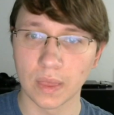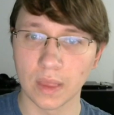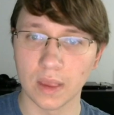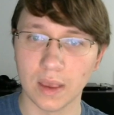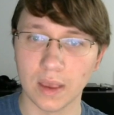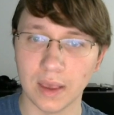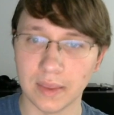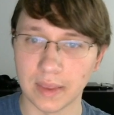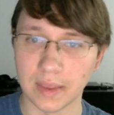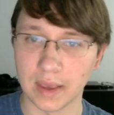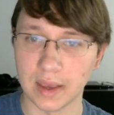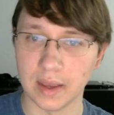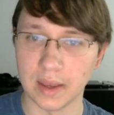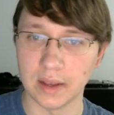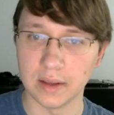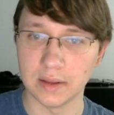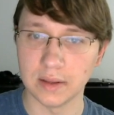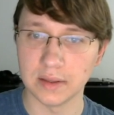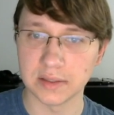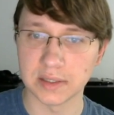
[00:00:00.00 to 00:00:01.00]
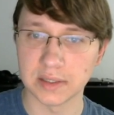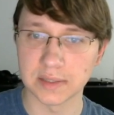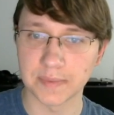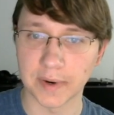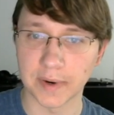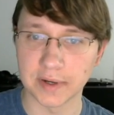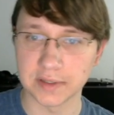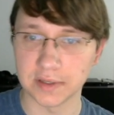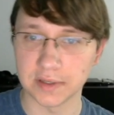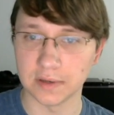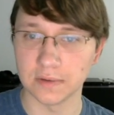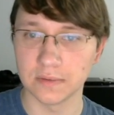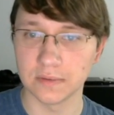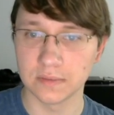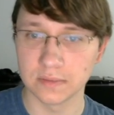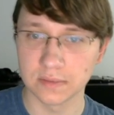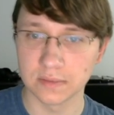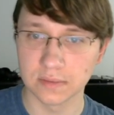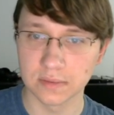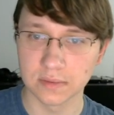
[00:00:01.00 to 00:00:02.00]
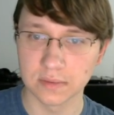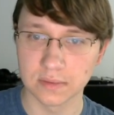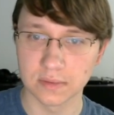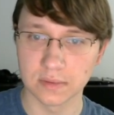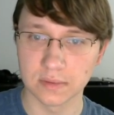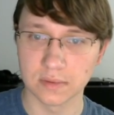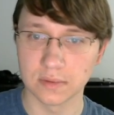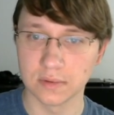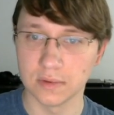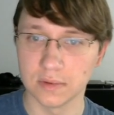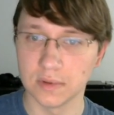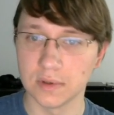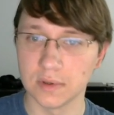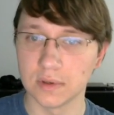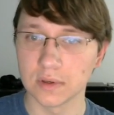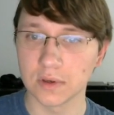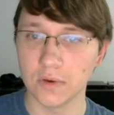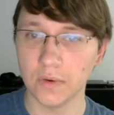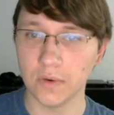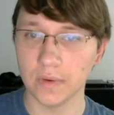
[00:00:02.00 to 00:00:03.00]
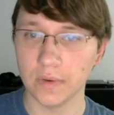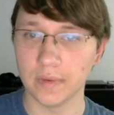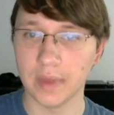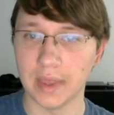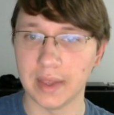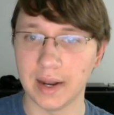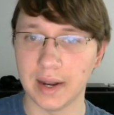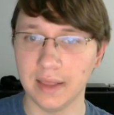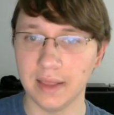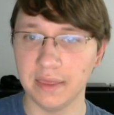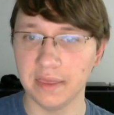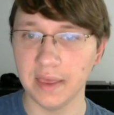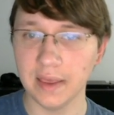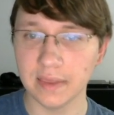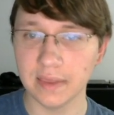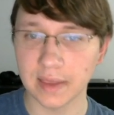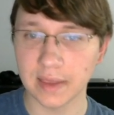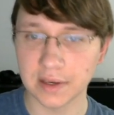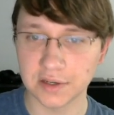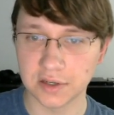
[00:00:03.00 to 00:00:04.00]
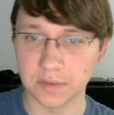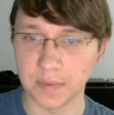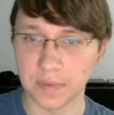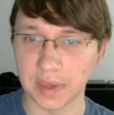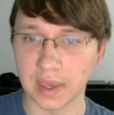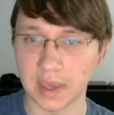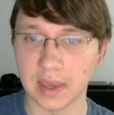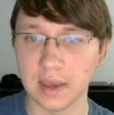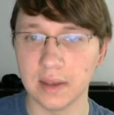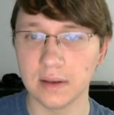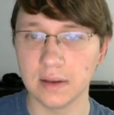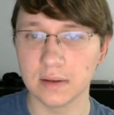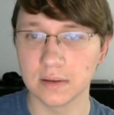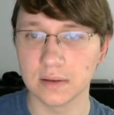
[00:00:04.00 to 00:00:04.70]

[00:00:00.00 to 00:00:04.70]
And then this is part 2. Cool, and then I think that should be it.